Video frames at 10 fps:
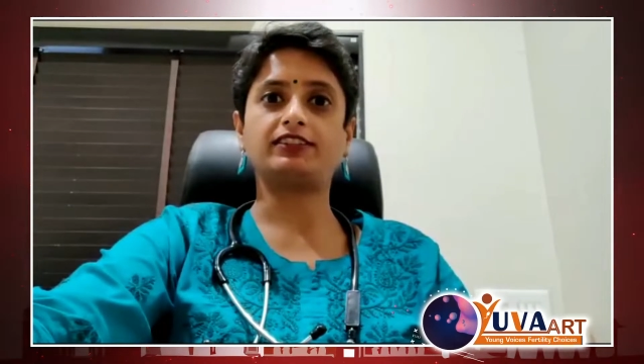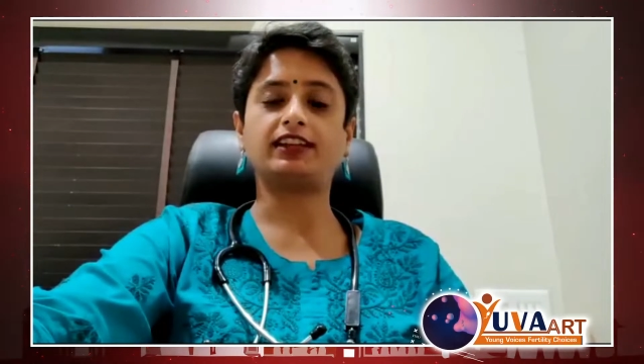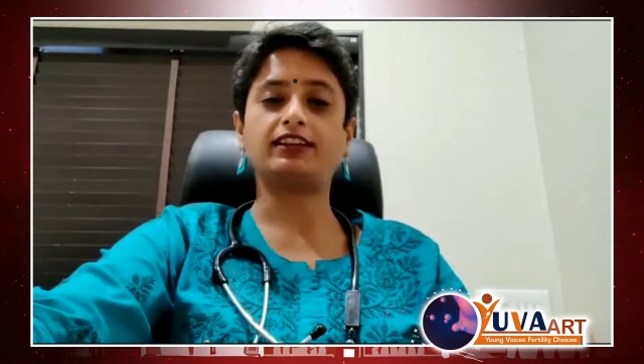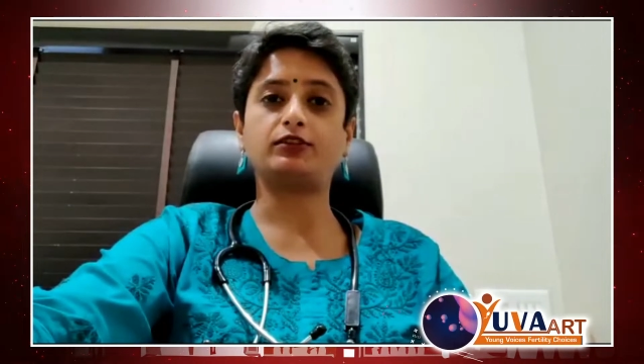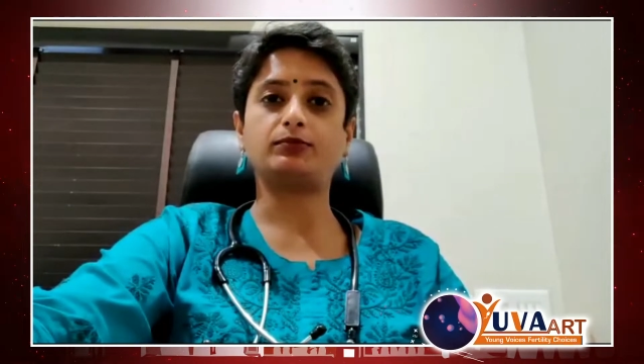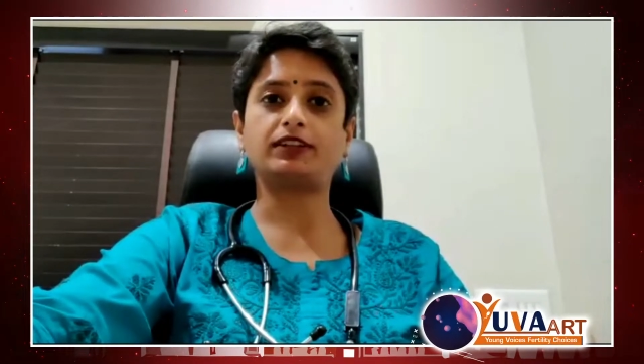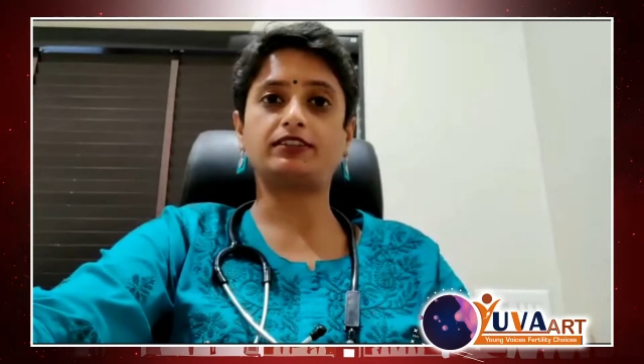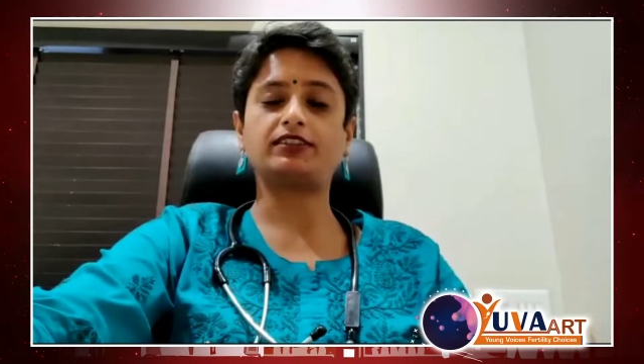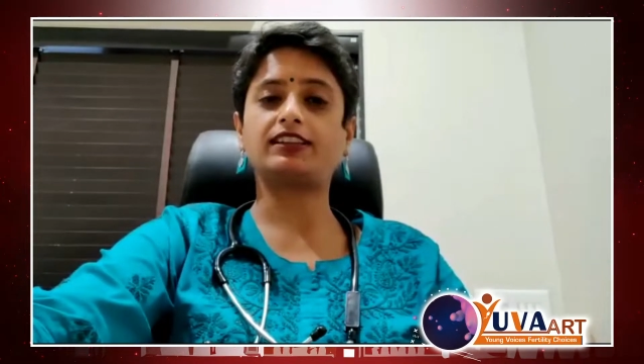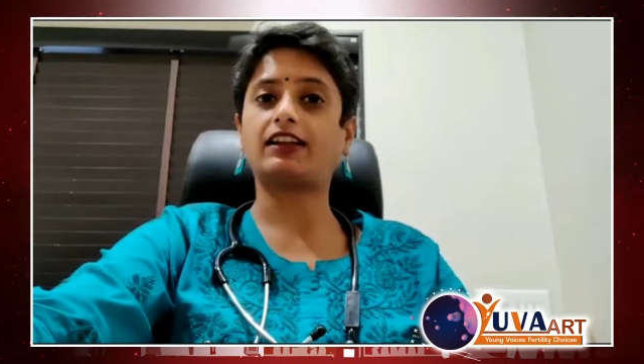the
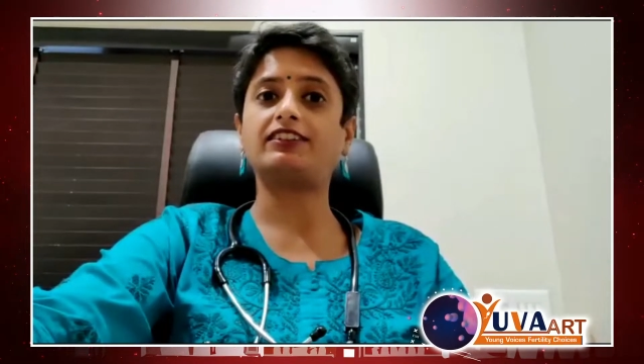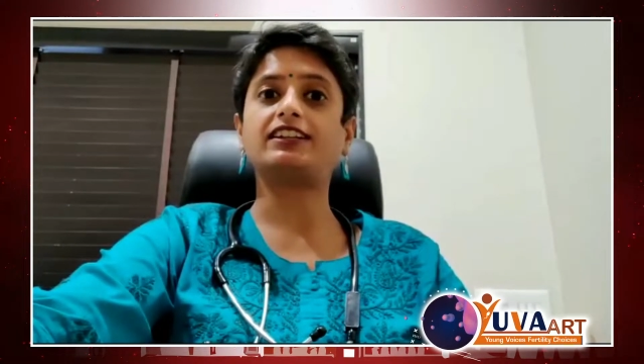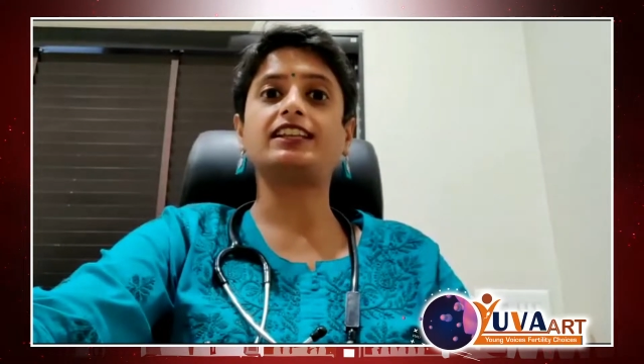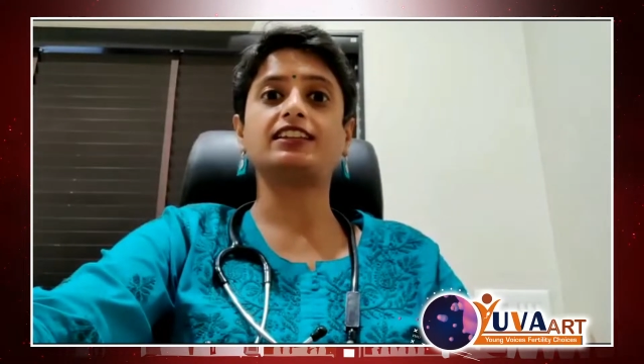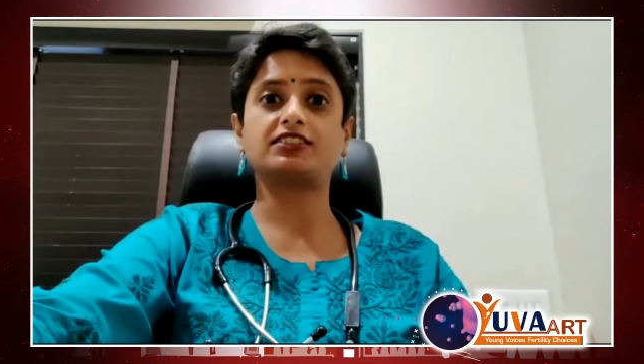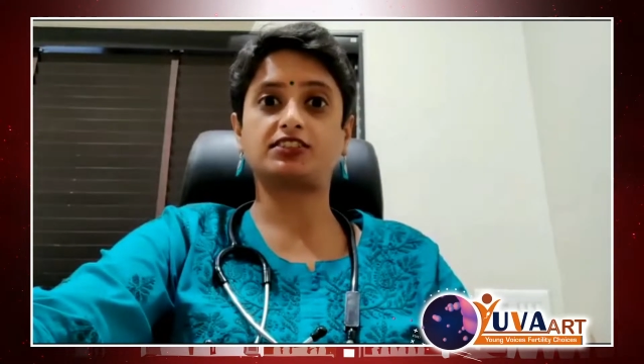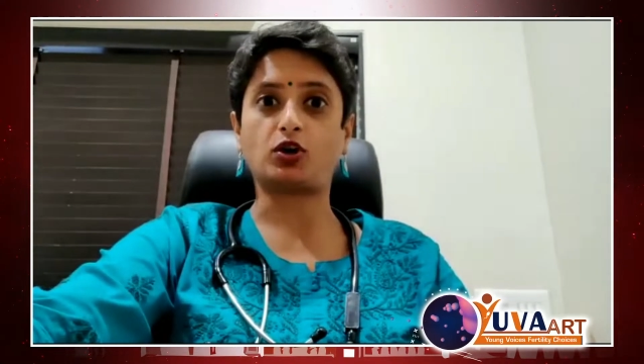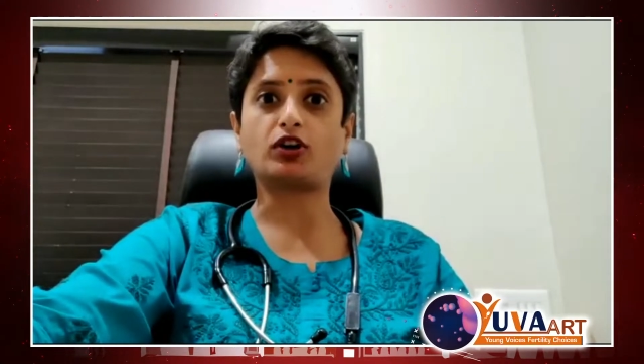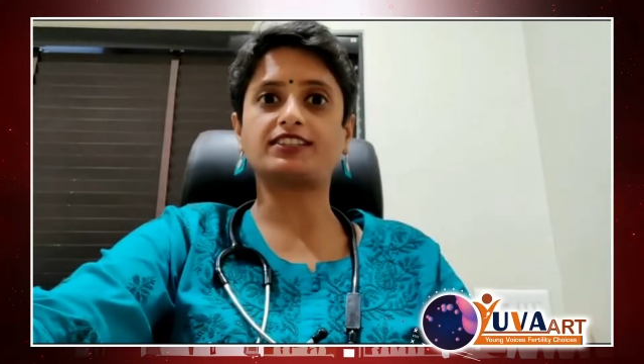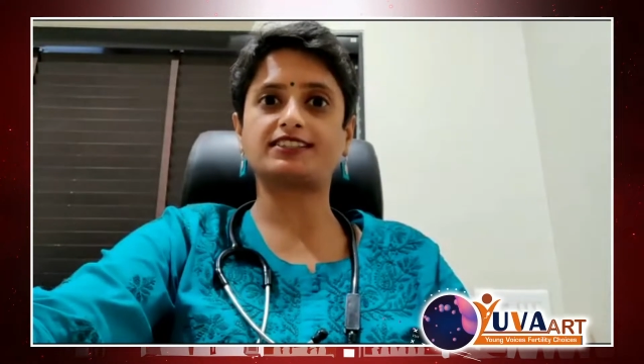endometrial cavity is
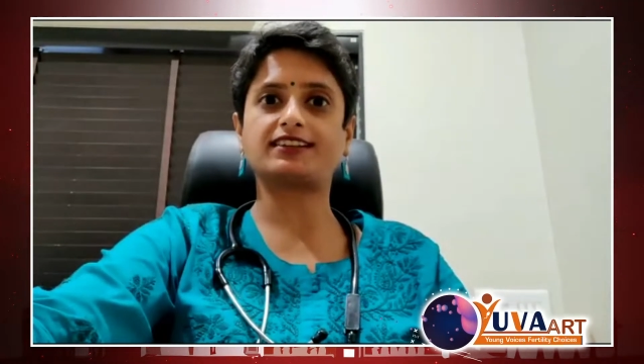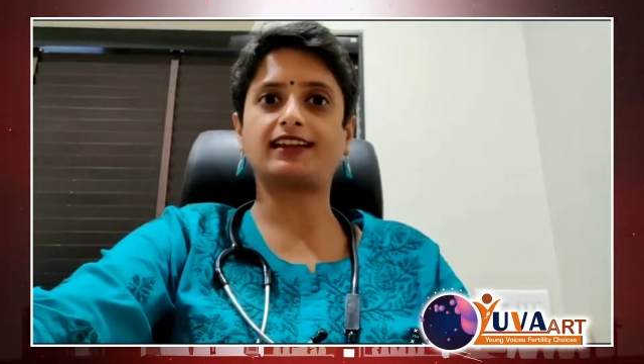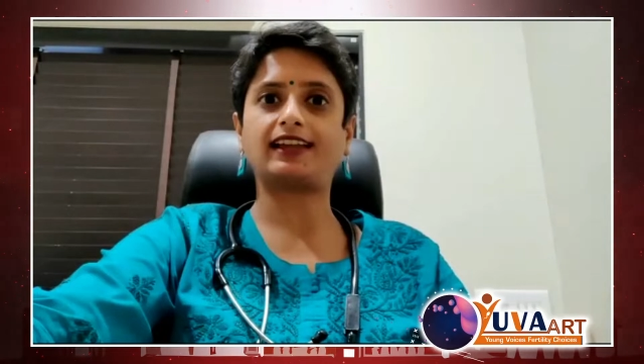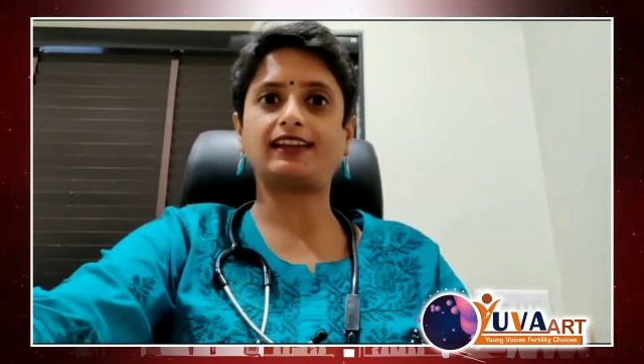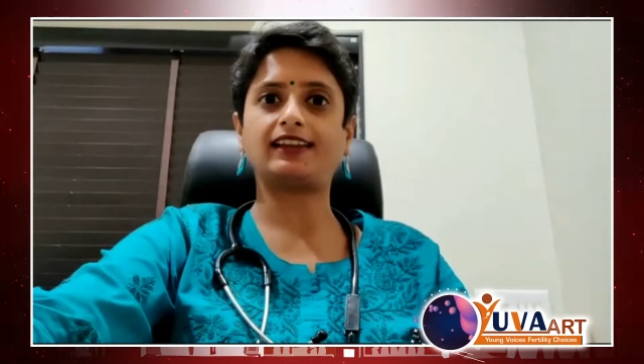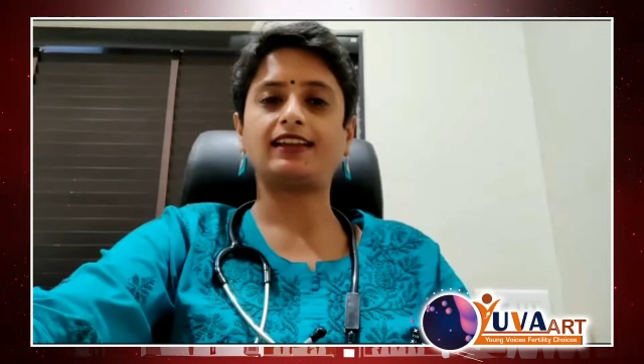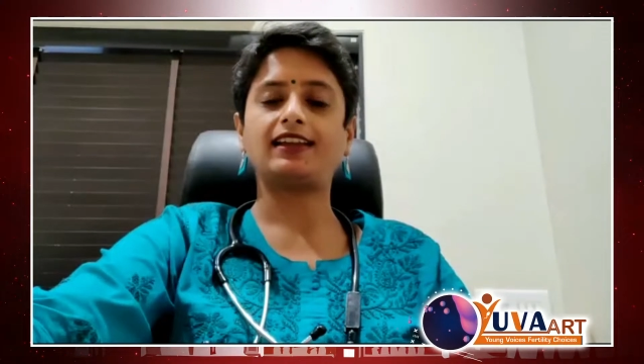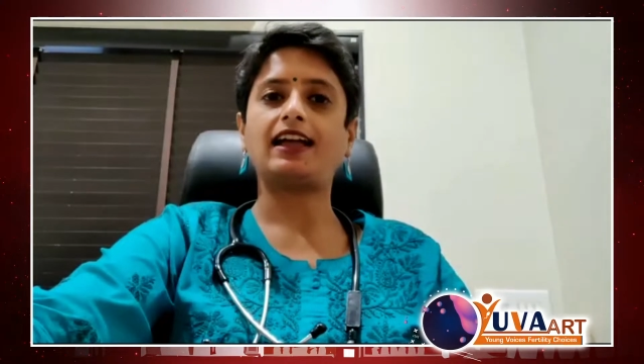not sterile